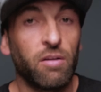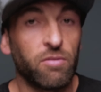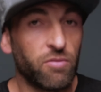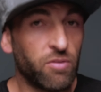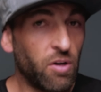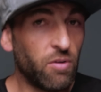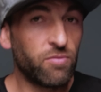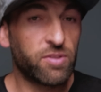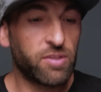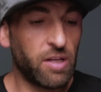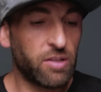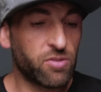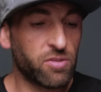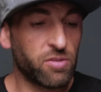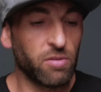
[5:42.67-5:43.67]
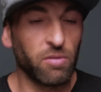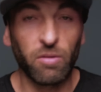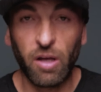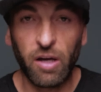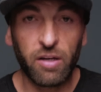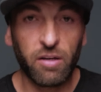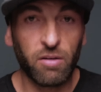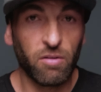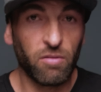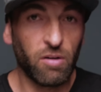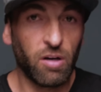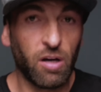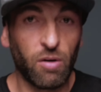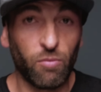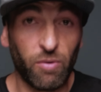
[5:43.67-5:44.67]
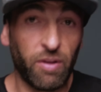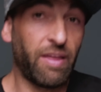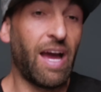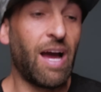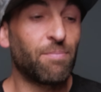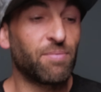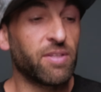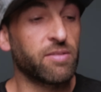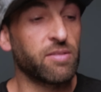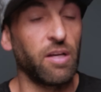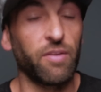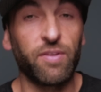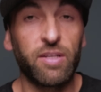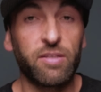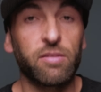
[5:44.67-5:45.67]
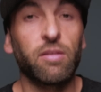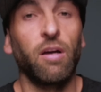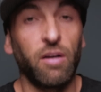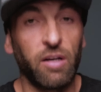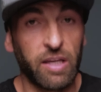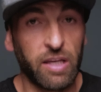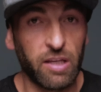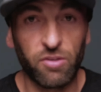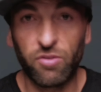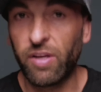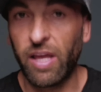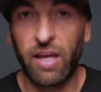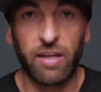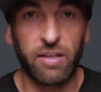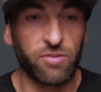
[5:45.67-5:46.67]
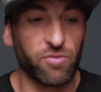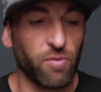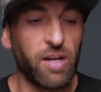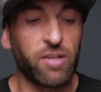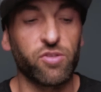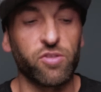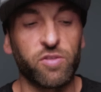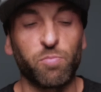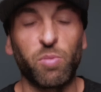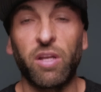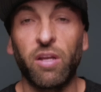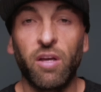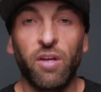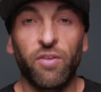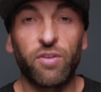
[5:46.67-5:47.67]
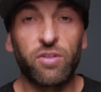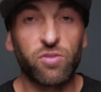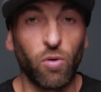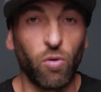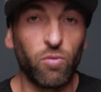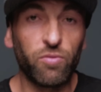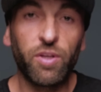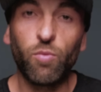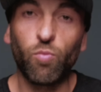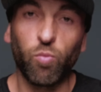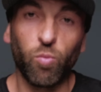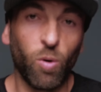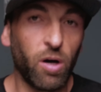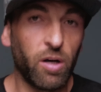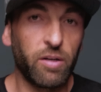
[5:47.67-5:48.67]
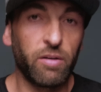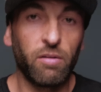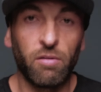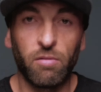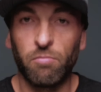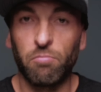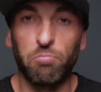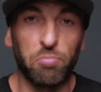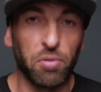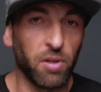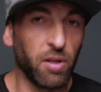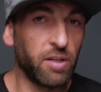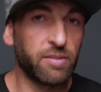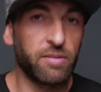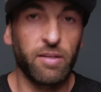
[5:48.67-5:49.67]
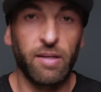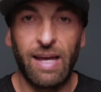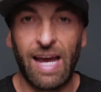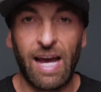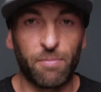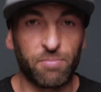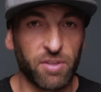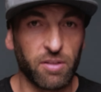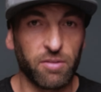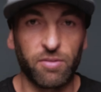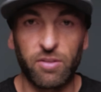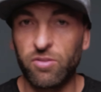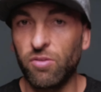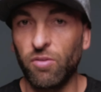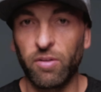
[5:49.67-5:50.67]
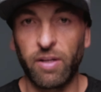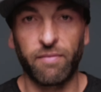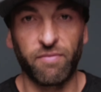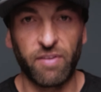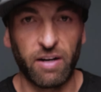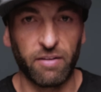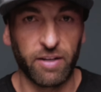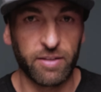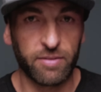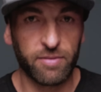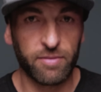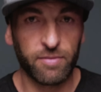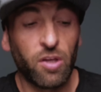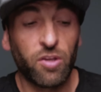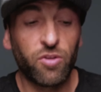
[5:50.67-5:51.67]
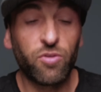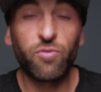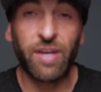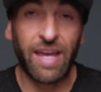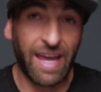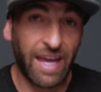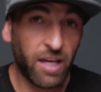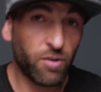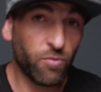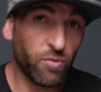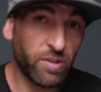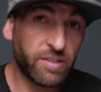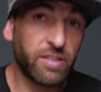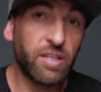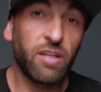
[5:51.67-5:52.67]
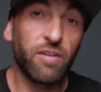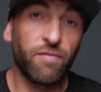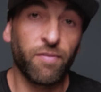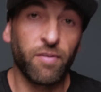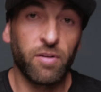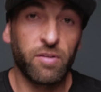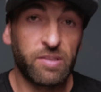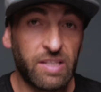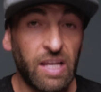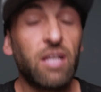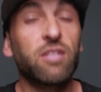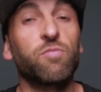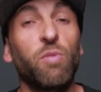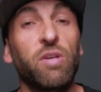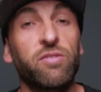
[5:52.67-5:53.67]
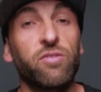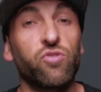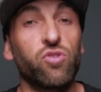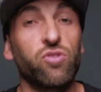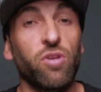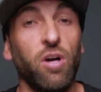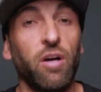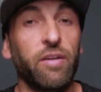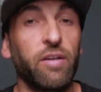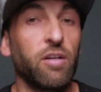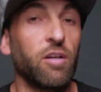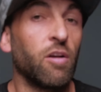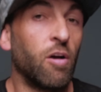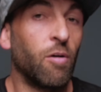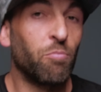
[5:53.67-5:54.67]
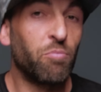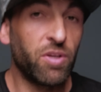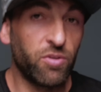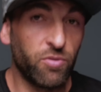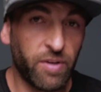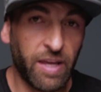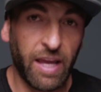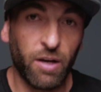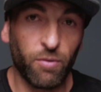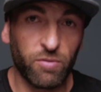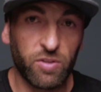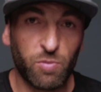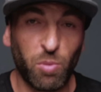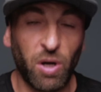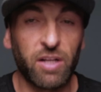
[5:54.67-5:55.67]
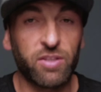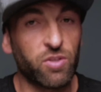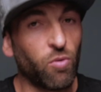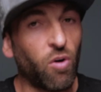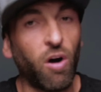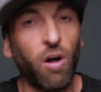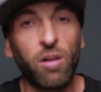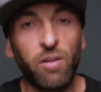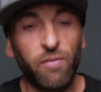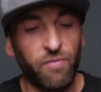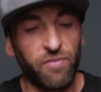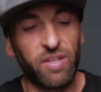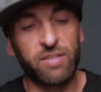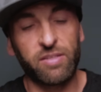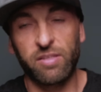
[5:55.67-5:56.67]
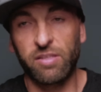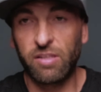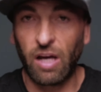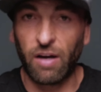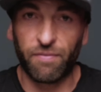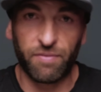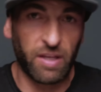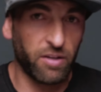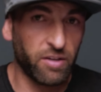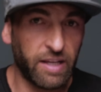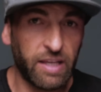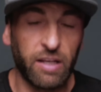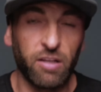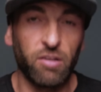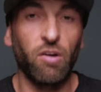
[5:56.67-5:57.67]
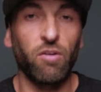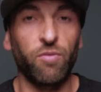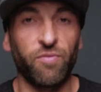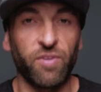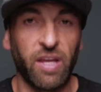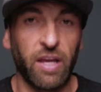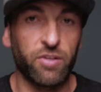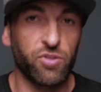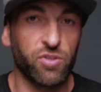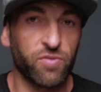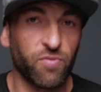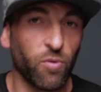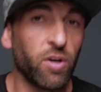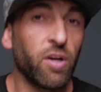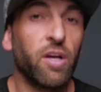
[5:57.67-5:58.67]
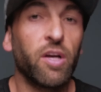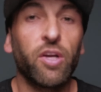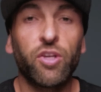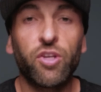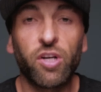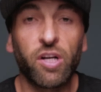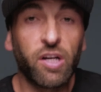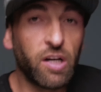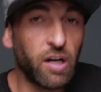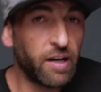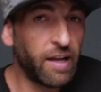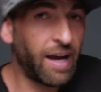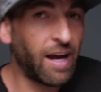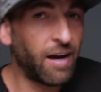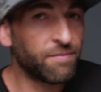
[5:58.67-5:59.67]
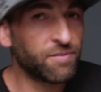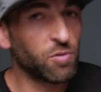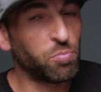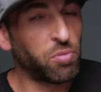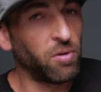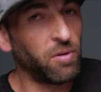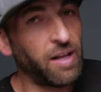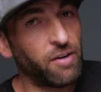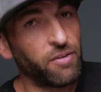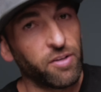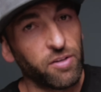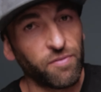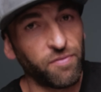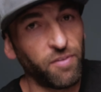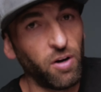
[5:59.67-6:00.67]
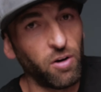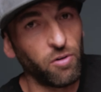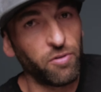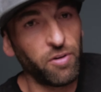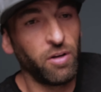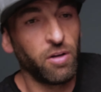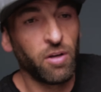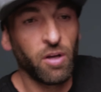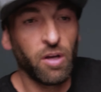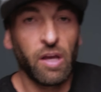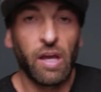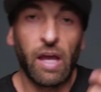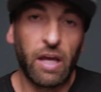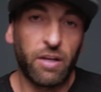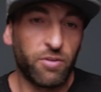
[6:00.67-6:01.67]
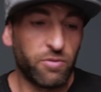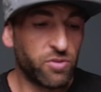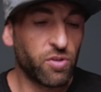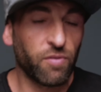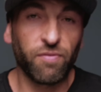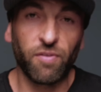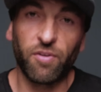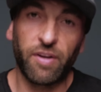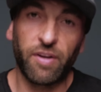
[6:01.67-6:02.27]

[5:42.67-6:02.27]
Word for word: No such luck uh, with haptics on this. Again, you can't get directions, but there's only one blunt haptic. There's no like variance. You can receive text messages on here, but you can't respond. So all of this stuff that you're getting notifications for, you're gonna have to pull out your phone and use your phone